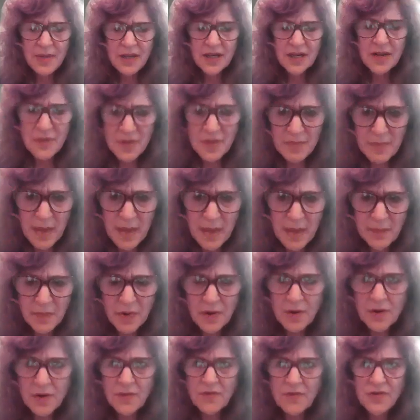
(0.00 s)
mean, I
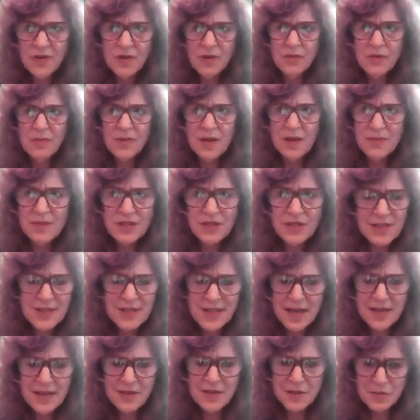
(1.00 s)
remember, if you don't mind me
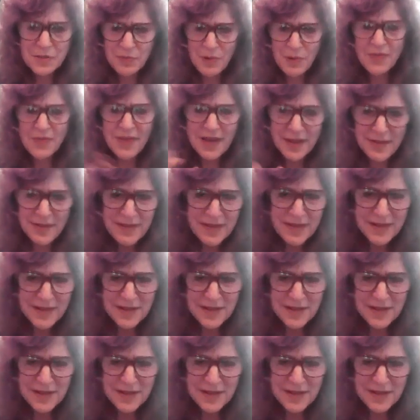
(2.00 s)
just saying this one thing and